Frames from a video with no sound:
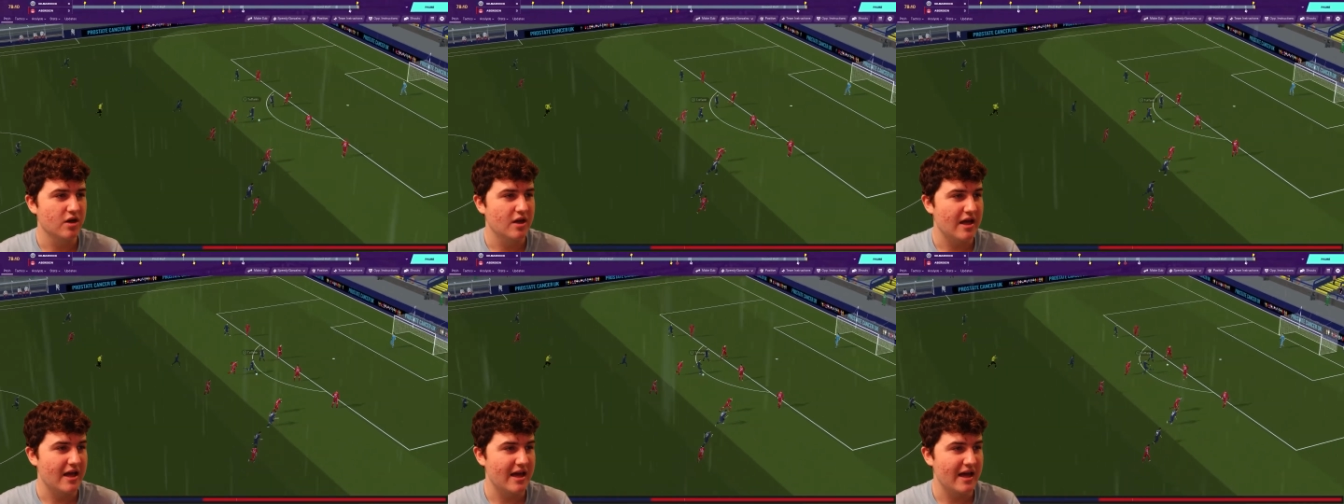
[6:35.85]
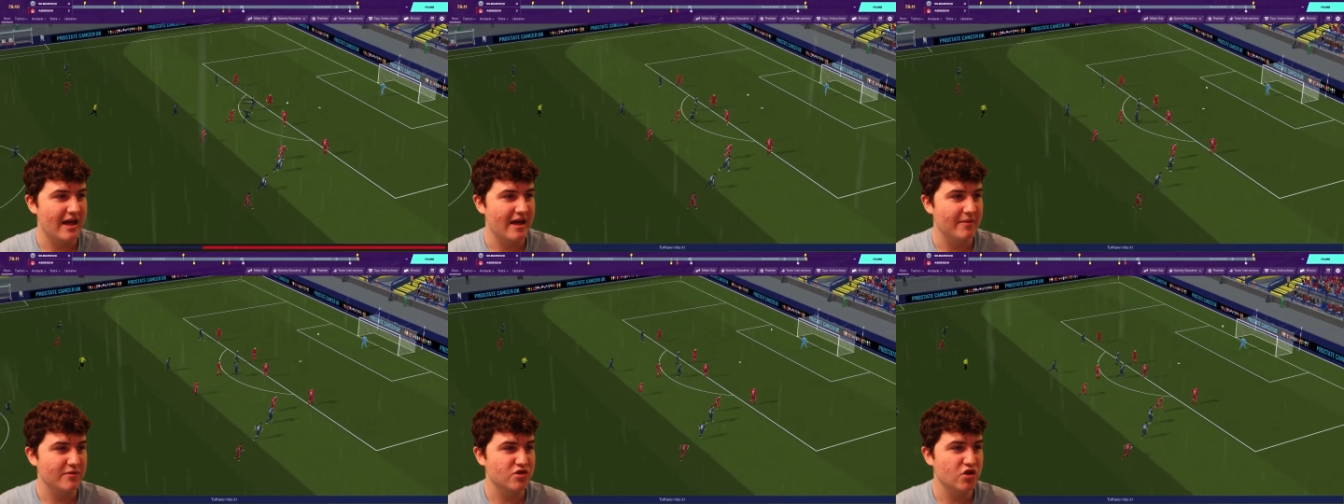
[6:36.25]

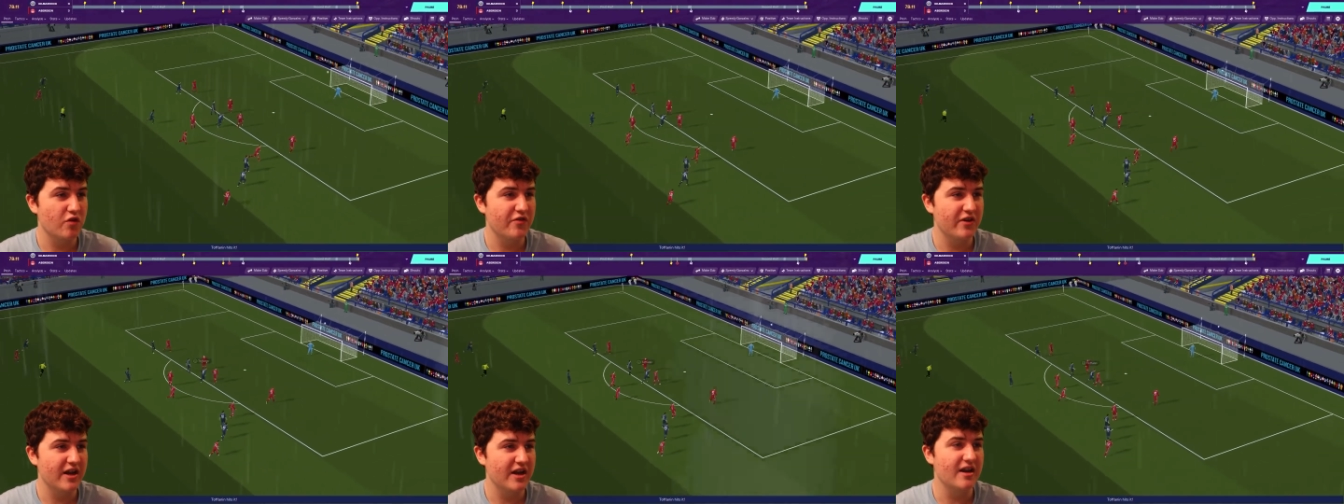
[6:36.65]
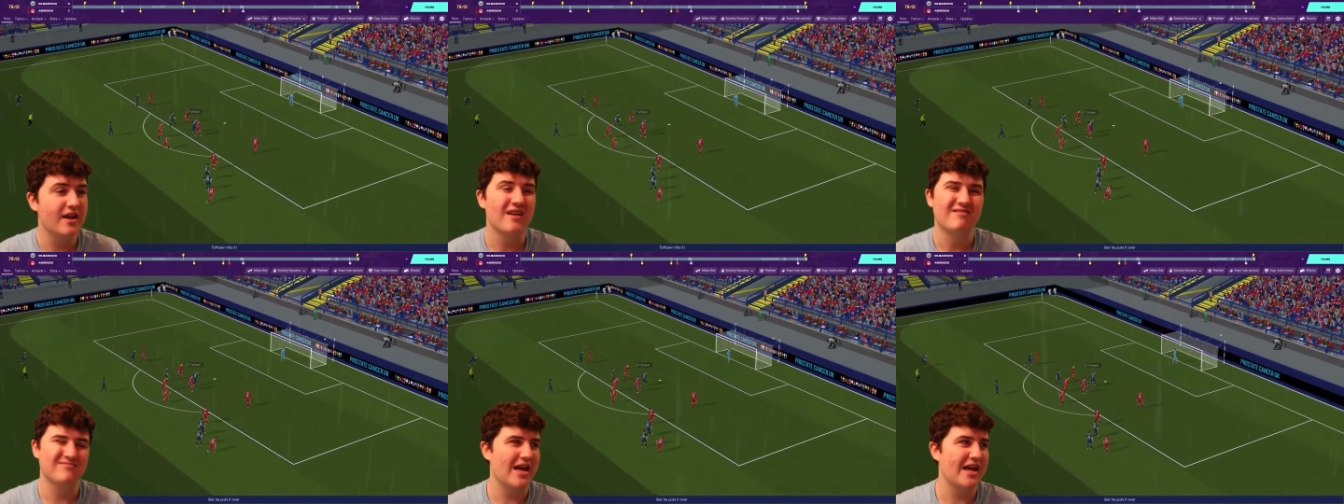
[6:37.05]
Uh,
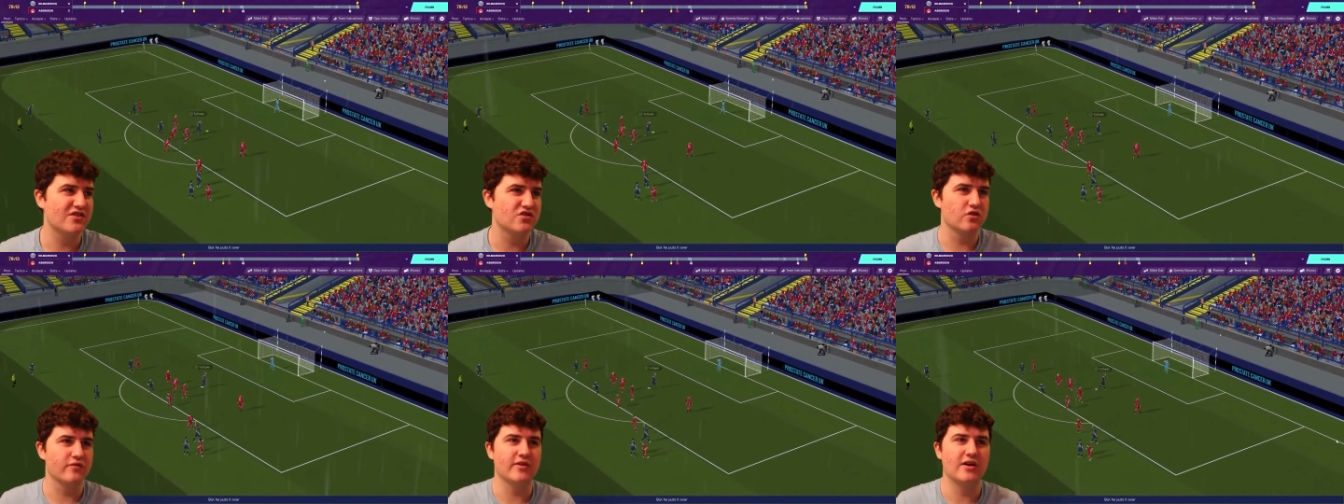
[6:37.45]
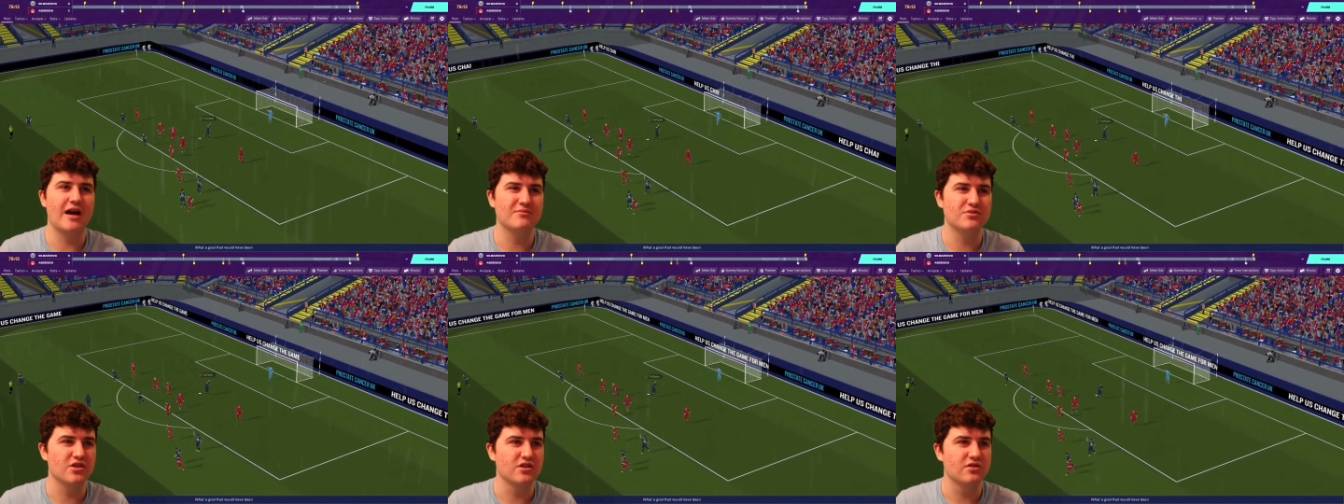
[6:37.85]
heads over,
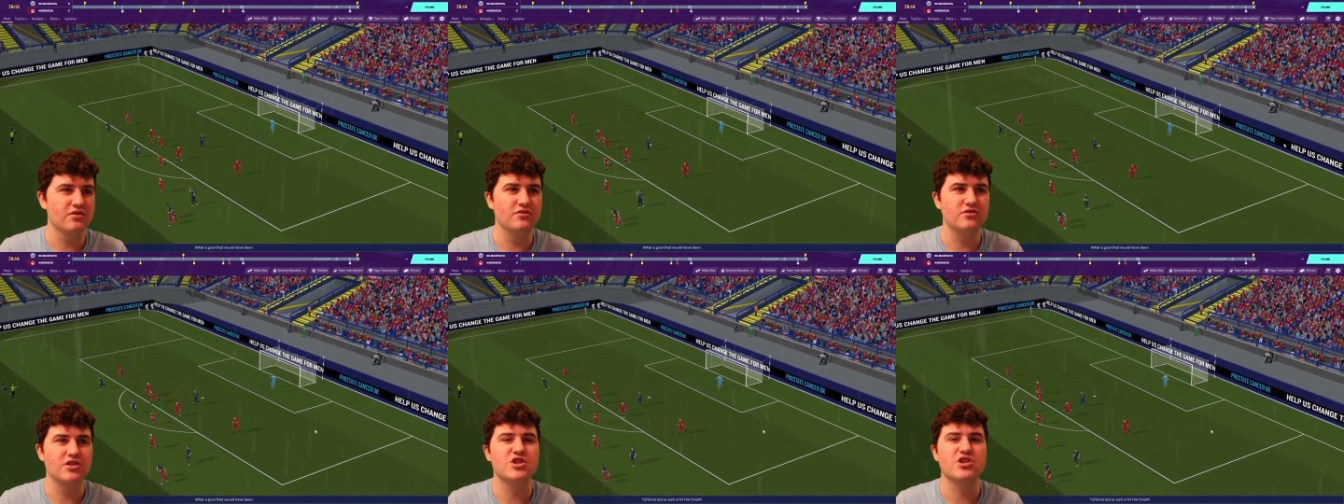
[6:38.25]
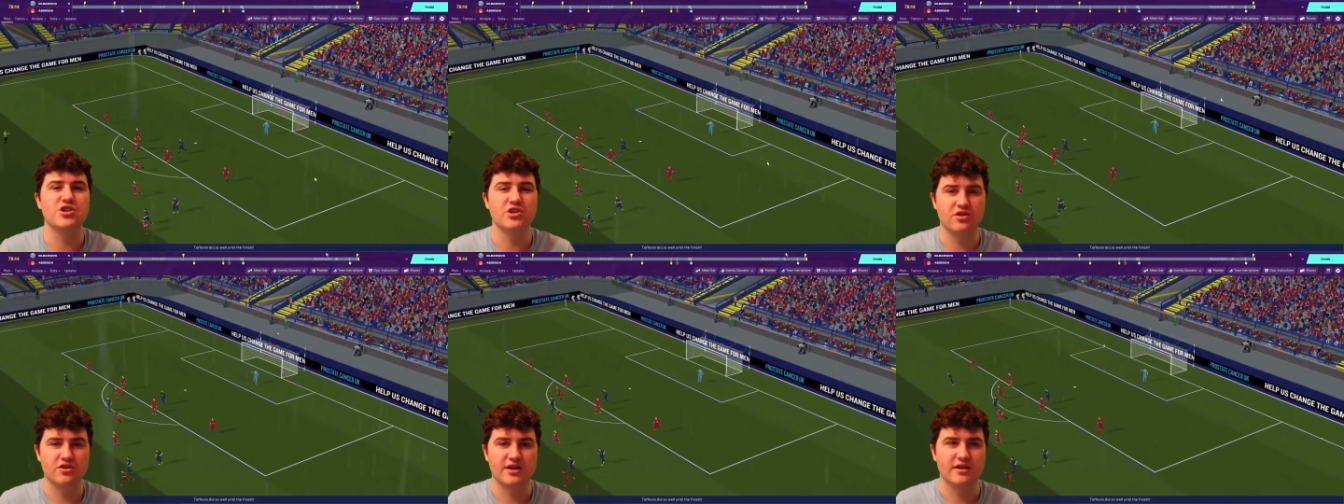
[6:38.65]
absolute
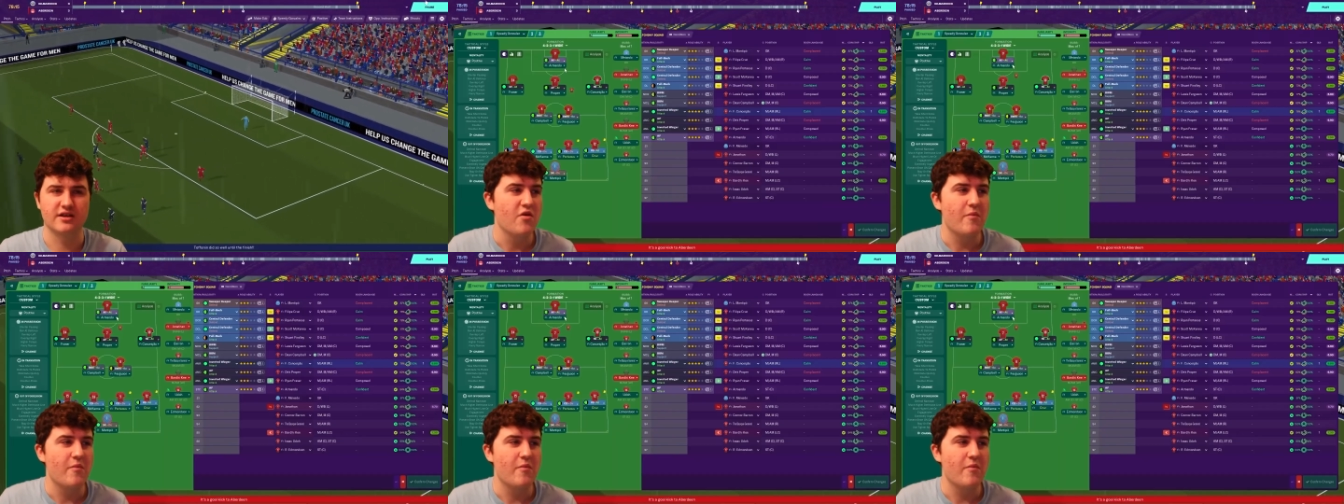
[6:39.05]
shocking.